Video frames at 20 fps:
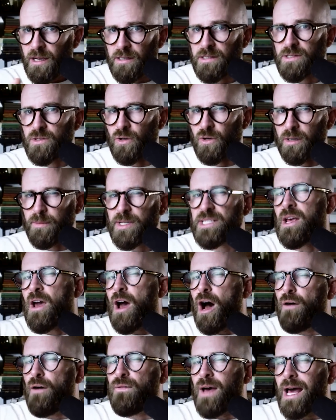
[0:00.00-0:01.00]
Astronomers
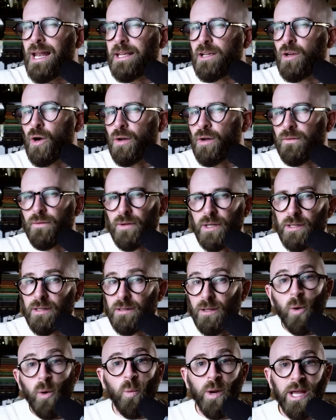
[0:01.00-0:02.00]
are fairly confident
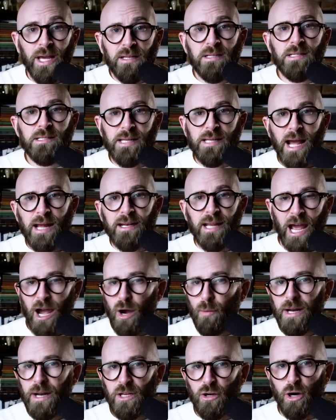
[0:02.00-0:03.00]
that we understand
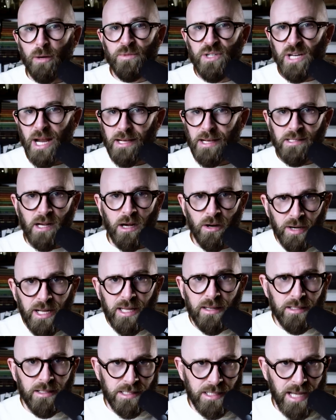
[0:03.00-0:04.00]
how many objects are
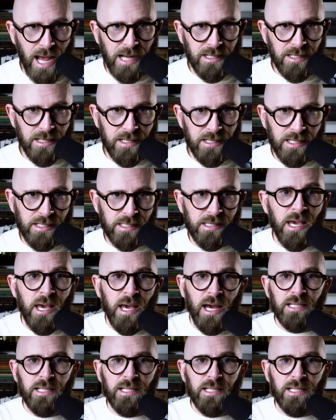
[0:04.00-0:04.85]
in the scattered disk